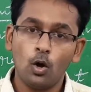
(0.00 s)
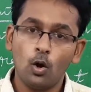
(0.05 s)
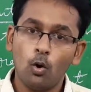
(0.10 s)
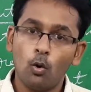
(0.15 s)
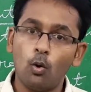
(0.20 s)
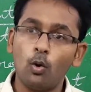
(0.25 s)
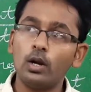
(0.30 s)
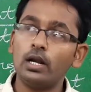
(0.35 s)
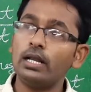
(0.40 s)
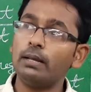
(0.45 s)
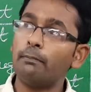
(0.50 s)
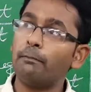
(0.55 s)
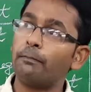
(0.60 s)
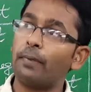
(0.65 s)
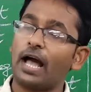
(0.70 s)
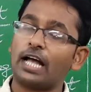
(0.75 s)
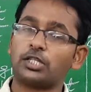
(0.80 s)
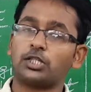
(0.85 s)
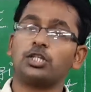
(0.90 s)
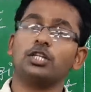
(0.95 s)
Only
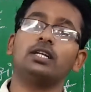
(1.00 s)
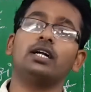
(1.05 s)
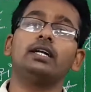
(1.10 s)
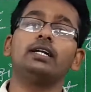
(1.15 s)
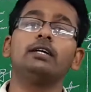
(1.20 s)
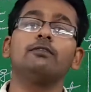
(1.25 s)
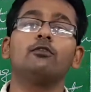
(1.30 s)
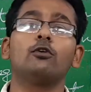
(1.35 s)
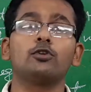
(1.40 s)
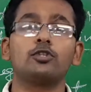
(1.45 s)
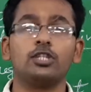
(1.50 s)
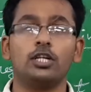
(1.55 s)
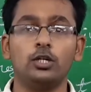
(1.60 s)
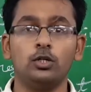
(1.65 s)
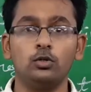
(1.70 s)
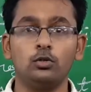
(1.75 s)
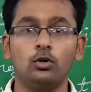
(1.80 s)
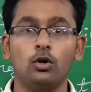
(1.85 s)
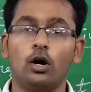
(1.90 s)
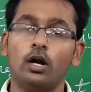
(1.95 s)
passionate devotion
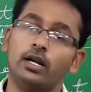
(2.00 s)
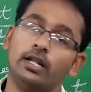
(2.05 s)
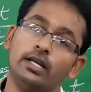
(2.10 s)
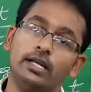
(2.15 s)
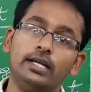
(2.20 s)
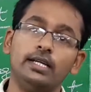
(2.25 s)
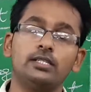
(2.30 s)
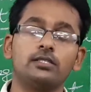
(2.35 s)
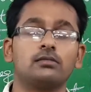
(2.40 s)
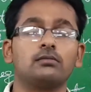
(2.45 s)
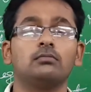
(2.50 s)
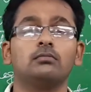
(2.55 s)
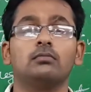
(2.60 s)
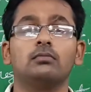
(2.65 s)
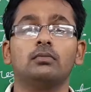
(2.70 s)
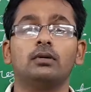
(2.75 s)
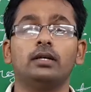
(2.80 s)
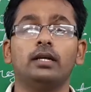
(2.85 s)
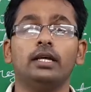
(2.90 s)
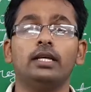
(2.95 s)
to God, it's
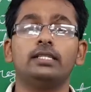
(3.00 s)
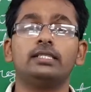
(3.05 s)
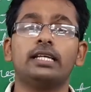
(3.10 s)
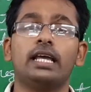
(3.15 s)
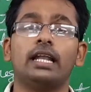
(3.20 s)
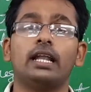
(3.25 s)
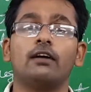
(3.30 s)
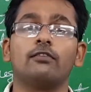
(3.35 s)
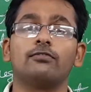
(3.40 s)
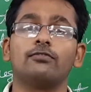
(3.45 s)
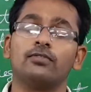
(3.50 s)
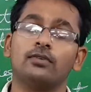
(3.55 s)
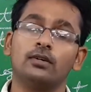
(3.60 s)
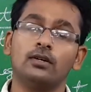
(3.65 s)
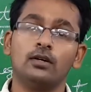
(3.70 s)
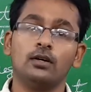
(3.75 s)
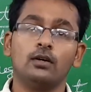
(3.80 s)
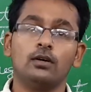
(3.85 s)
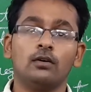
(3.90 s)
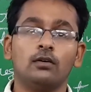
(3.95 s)
enough
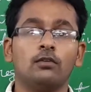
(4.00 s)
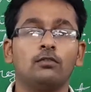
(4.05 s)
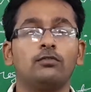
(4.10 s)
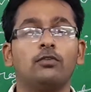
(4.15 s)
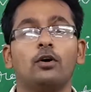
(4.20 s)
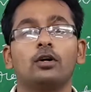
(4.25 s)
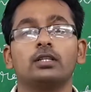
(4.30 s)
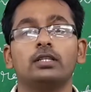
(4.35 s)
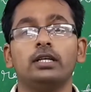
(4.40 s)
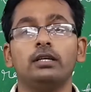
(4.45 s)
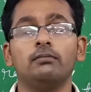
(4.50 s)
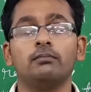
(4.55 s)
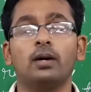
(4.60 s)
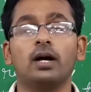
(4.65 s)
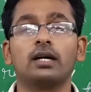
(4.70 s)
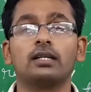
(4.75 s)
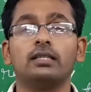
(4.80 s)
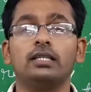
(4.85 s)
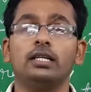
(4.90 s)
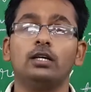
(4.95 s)
for the
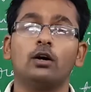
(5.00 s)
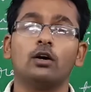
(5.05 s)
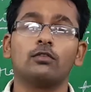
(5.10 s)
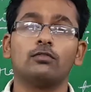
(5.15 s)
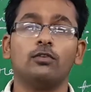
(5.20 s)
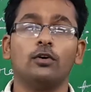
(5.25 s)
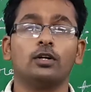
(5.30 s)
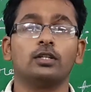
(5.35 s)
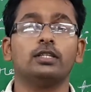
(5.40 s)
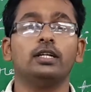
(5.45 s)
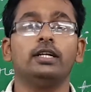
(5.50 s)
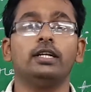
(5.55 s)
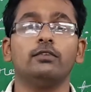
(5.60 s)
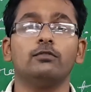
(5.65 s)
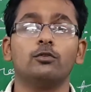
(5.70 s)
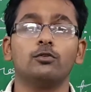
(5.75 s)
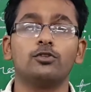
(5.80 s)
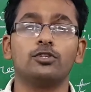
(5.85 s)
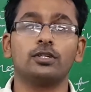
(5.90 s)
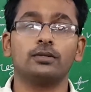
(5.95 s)
bhakti or for the
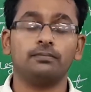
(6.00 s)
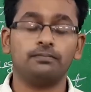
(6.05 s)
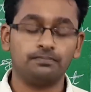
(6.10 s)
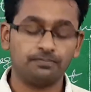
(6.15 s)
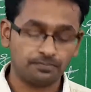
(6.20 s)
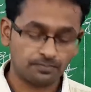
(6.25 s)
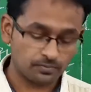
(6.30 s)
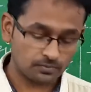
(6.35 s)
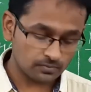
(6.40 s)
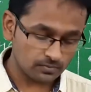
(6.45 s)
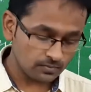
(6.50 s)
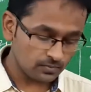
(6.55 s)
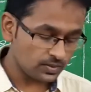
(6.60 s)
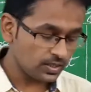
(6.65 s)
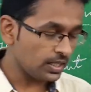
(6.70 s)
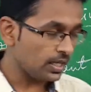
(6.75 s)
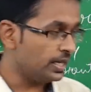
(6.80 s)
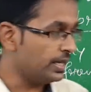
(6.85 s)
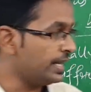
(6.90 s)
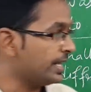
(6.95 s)
devotion.
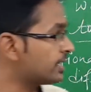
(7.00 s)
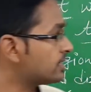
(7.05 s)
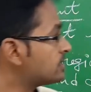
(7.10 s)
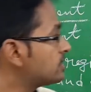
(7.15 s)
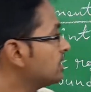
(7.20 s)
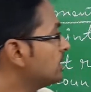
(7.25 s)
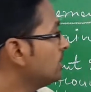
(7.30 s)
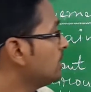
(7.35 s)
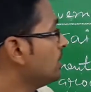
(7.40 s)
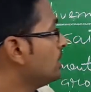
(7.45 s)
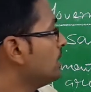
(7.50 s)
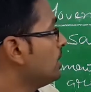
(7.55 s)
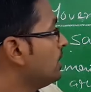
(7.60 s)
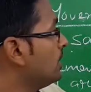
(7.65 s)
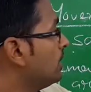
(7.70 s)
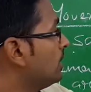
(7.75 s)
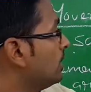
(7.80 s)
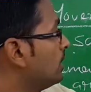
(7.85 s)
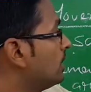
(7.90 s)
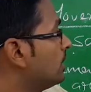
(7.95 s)
Next,
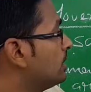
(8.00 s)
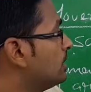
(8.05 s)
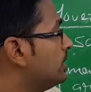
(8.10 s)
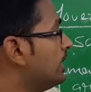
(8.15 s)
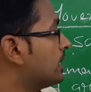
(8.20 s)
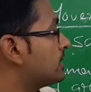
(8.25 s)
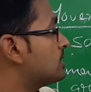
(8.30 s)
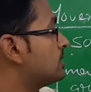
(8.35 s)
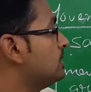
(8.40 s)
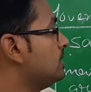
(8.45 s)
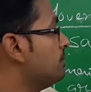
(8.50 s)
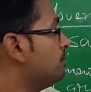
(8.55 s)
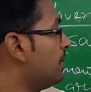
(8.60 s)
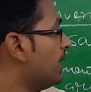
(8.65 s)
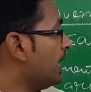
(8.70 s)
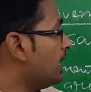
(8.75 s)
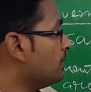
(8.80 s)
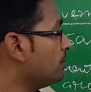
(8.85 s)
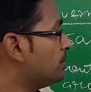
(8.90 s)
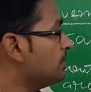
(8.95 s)
the
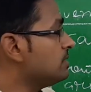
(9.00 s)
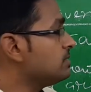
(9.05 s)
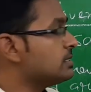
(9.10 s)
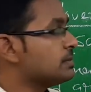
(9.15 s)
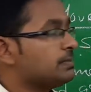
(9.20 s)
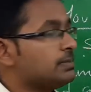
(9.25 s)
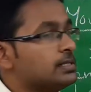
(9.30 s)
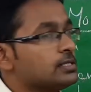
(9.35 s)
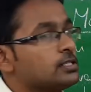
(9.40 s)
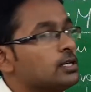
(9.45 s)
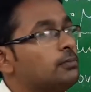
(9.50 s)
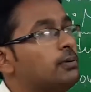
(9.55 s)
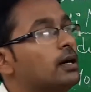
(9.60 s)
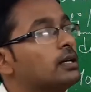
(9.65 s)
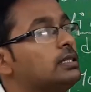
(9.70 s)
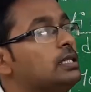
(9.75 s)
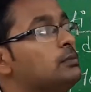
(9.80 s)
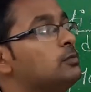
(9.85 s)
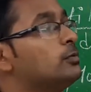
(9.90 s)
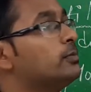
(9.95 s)
main principles of
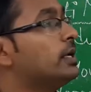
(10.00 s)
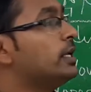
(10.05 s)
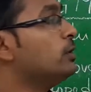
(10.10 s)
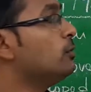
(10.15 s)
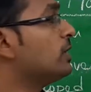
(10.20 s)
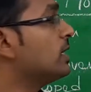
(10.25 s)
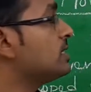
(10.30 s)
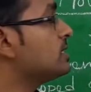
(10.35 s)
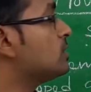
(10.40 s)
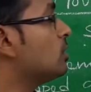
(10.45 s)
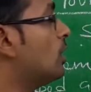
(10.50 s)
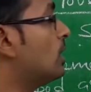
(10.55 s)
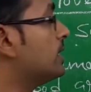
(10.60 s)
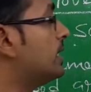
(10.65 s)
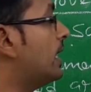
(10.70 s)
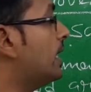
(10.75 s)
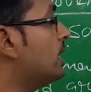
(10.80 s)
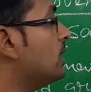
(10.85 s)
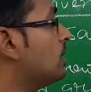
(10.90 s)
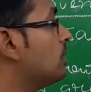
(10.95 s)
Bhakti movement. You can saw
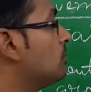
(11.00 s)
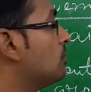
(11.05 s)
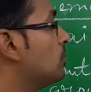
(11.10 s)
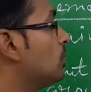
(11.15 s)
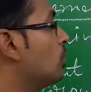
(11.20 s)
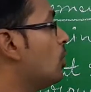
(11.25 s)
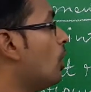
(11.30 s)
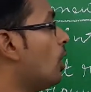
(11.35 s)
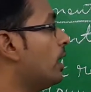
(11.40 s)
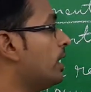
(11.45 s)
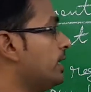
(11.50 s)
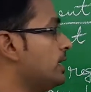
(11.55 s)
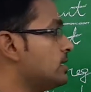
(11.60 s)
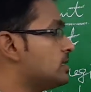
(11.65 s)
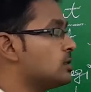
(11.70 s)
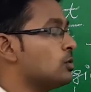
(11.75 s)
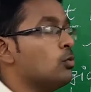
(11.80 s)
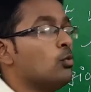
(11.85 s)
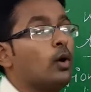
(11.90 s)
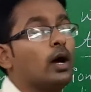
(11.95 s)
that God
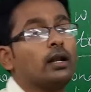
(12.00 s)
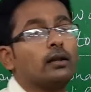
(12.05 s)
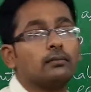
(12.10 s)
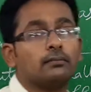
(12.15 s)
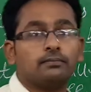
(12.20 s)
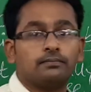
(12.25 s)
is one.